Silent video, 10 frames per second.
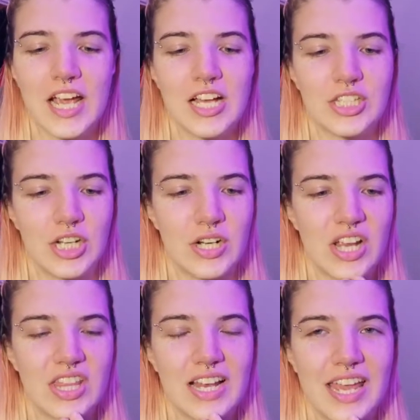so
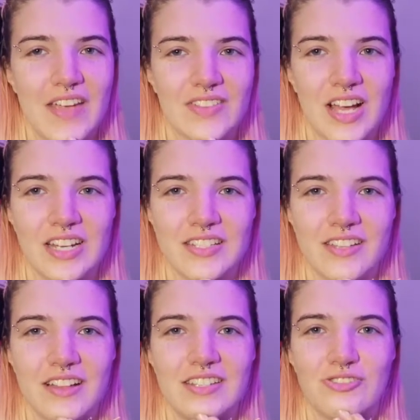the leaves kind of
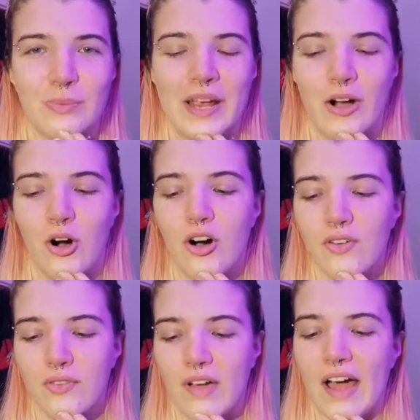started dropping
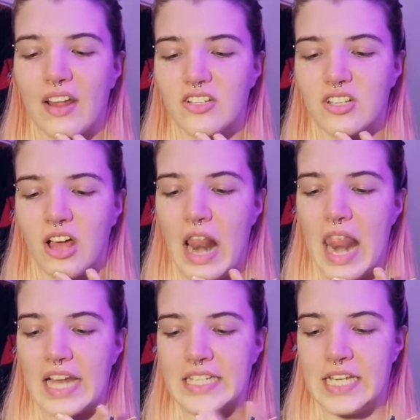off, and I just kind of
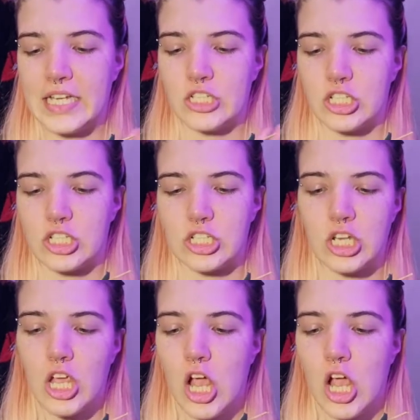let it just